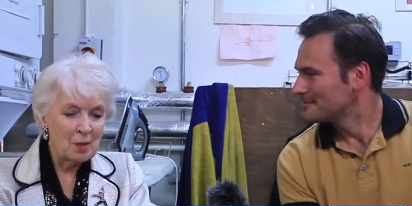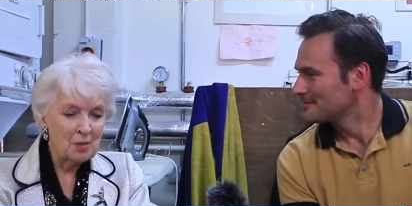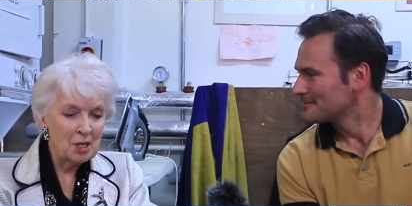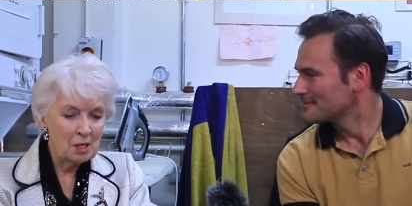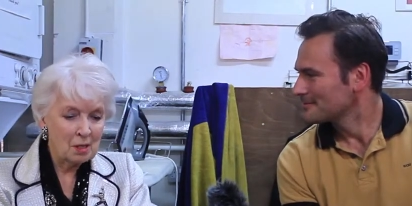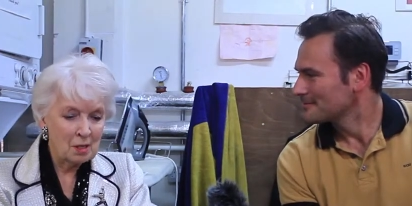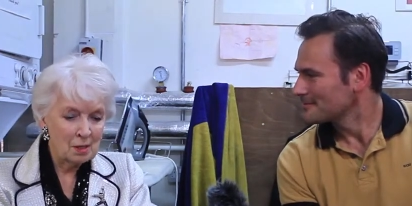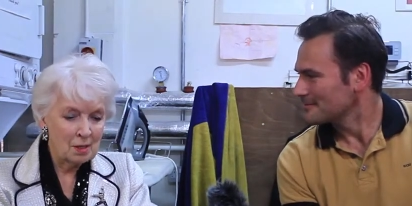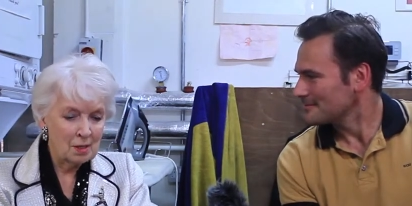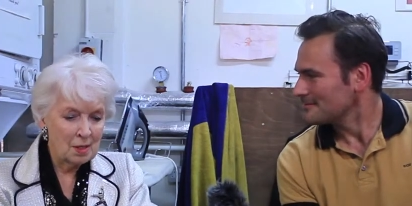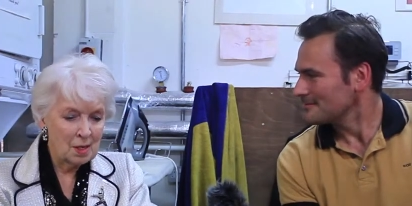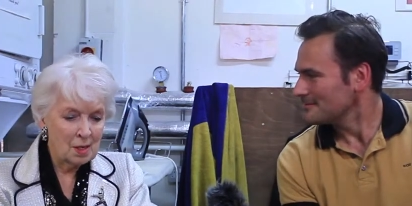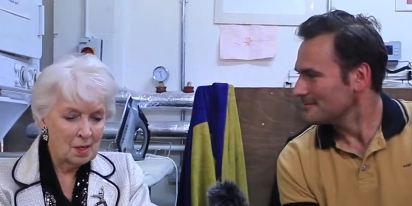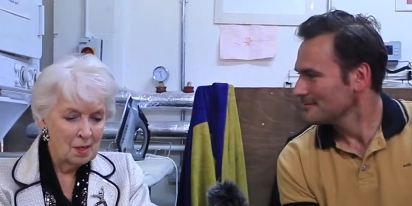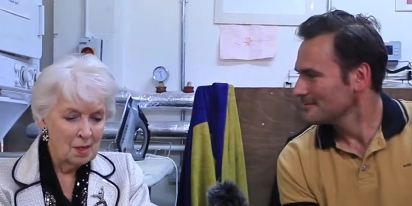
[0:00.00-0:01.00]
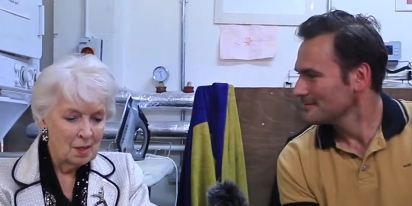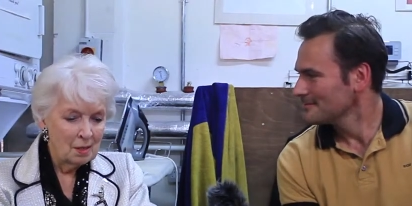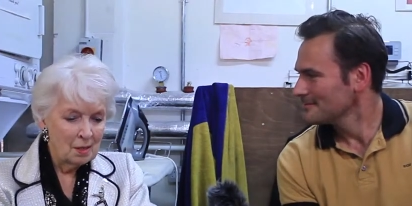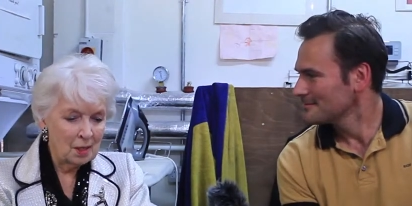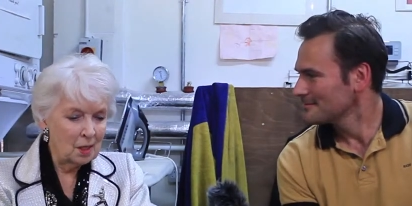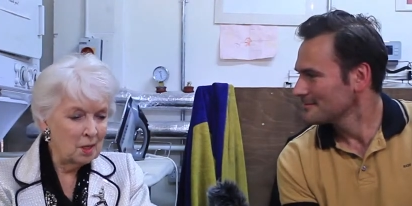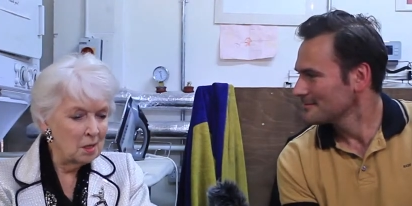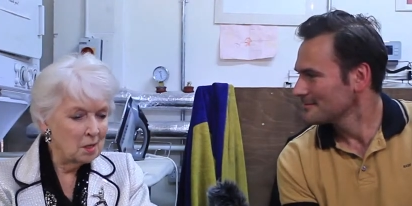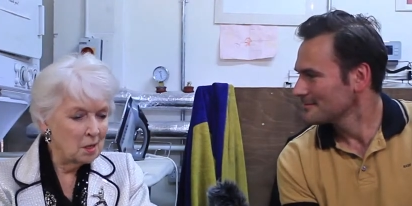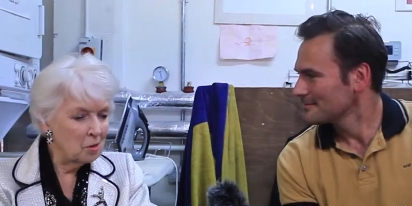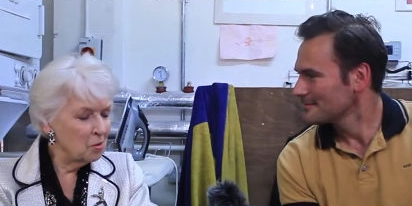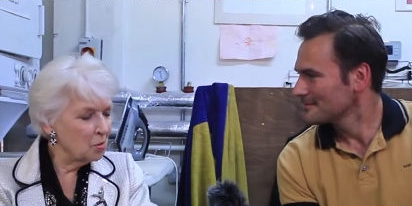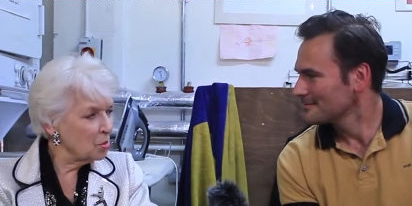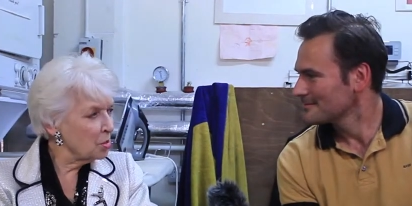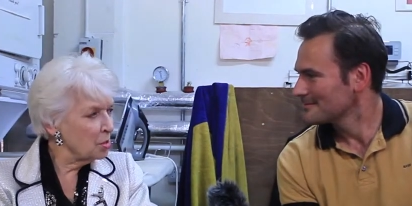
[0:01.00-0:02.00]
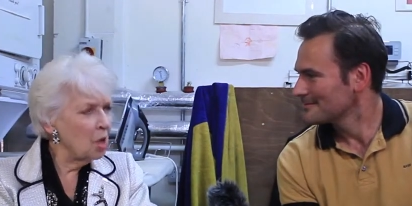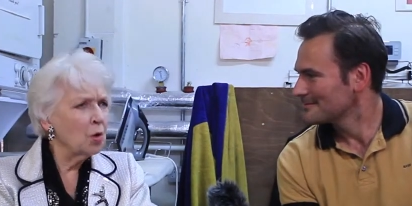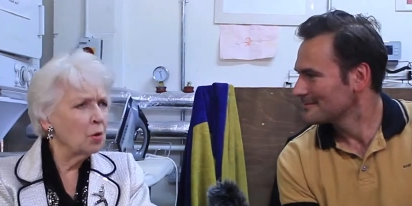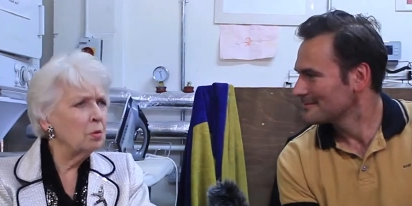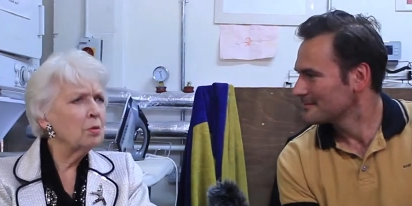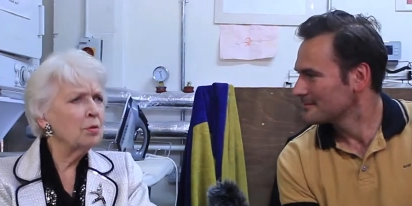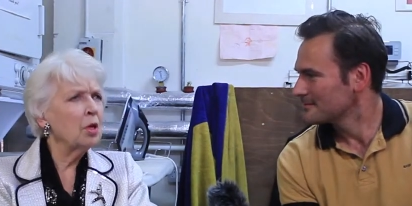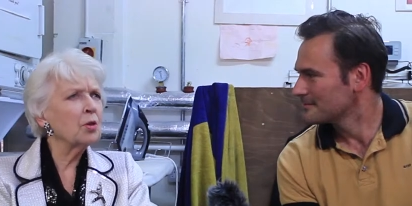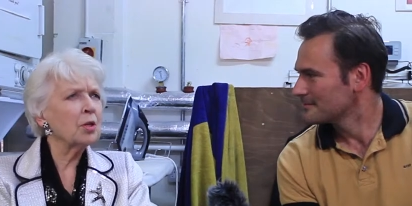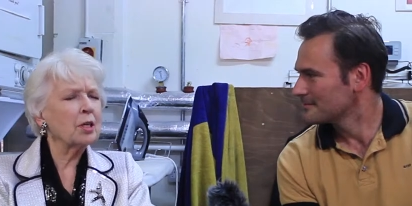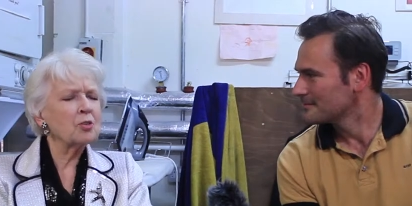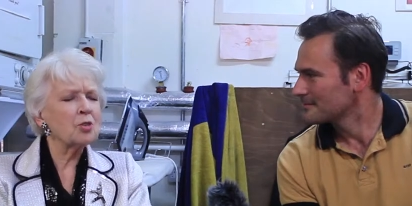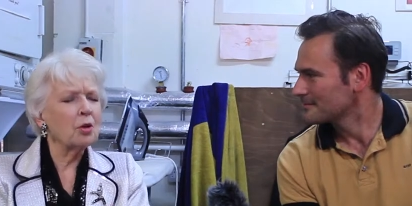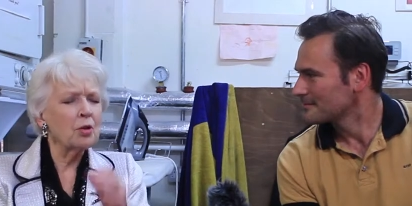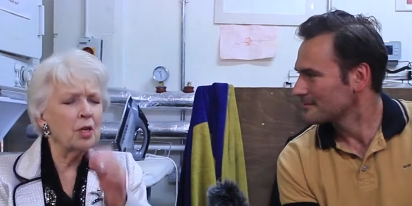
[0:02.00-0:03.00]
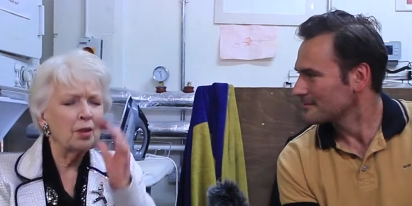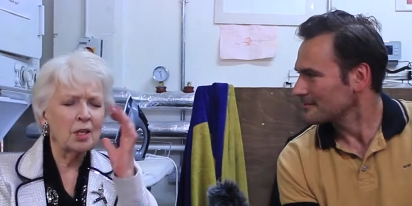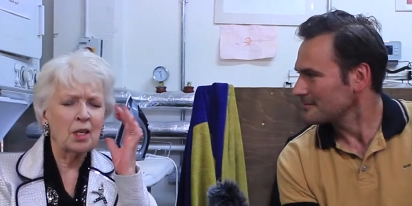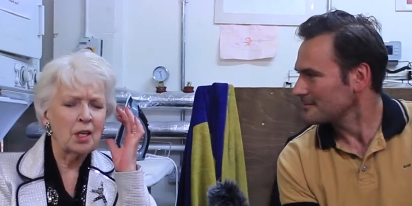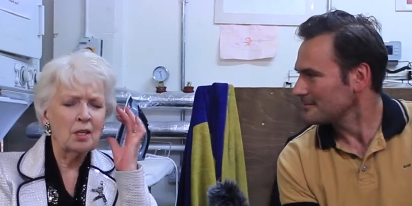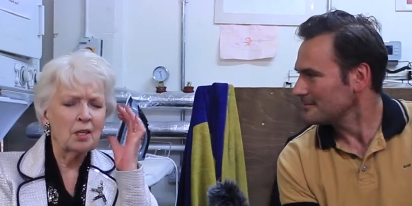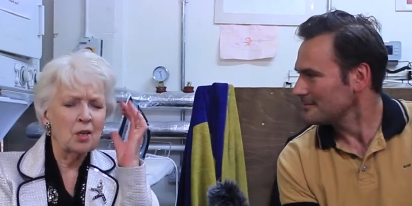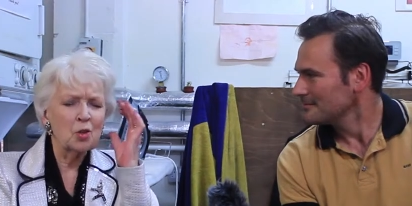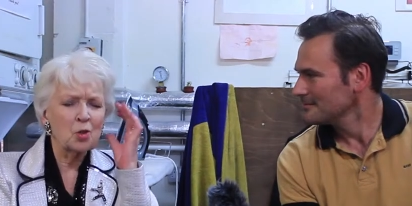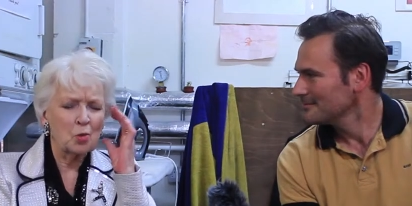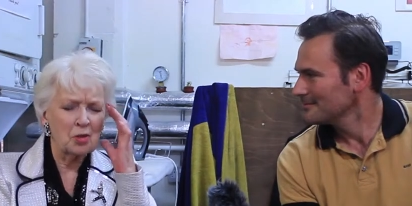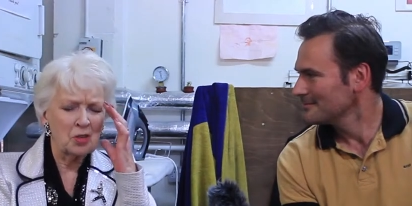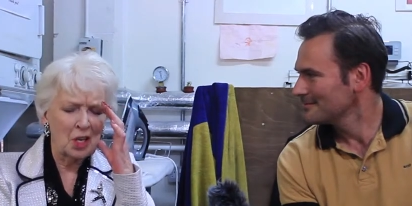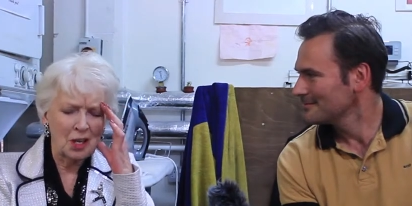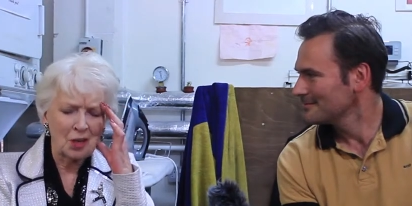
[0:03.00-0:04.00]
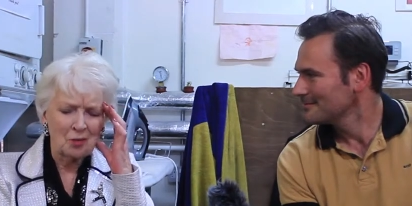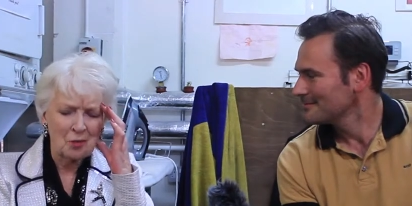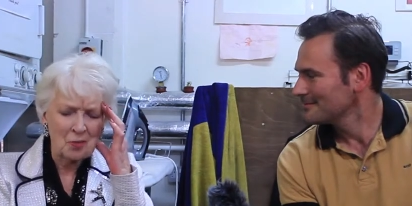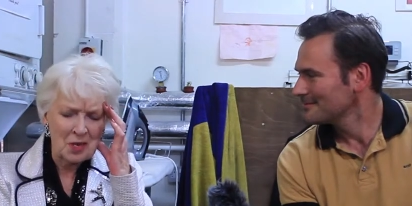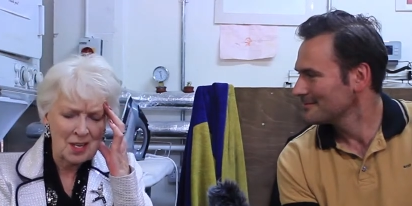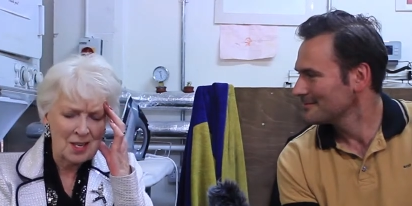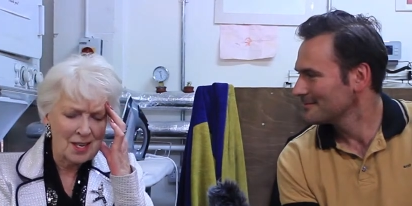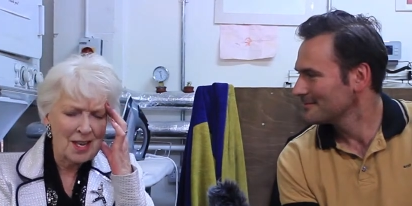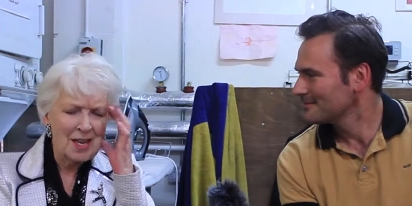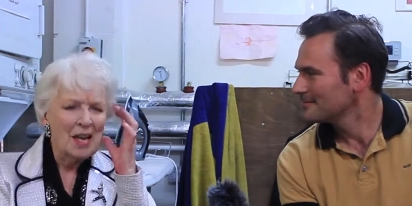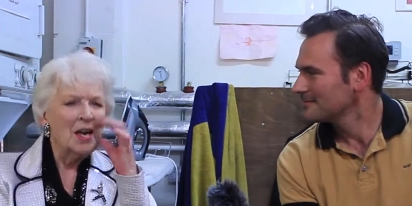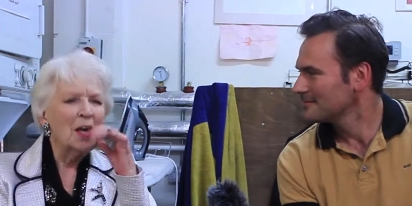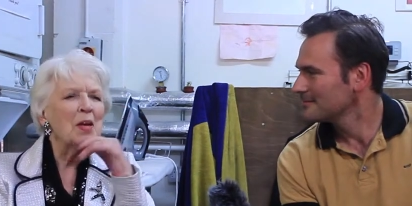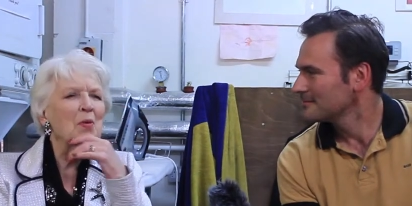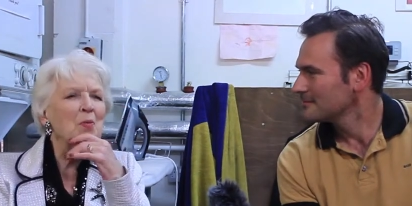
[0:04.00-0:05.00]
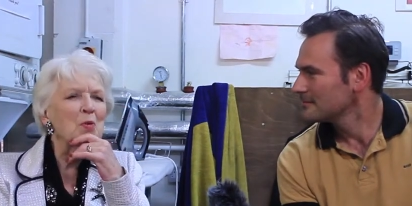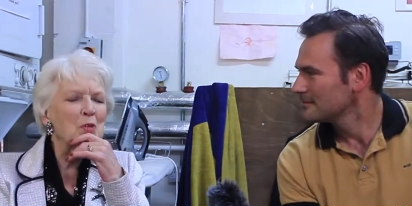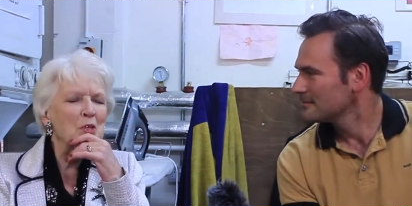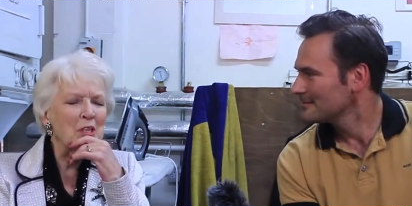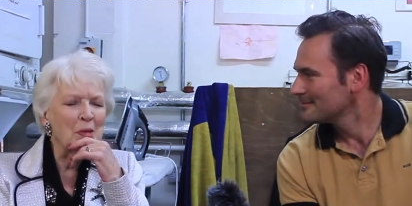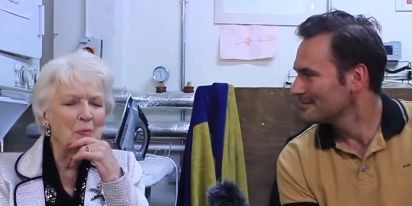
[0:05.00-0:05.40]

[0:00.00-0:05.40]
Speaker 1: Emmett and. Uh, the keynotes, no, the, sorry, the keynotes, we'll take it from here. It was